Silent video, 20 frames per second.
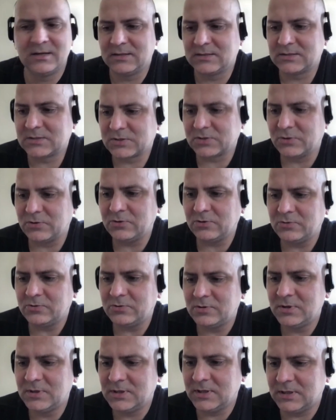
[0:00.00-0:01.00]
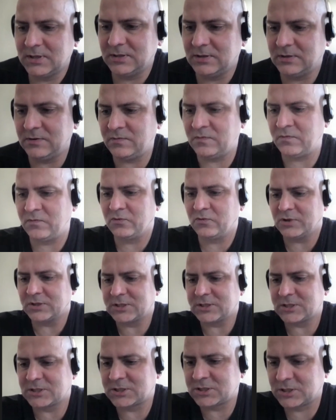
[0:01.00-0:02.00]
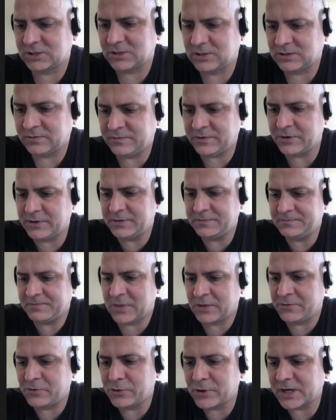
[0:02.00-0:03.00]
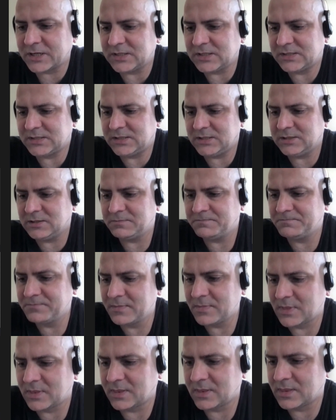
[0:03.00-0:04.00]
So what we already seen.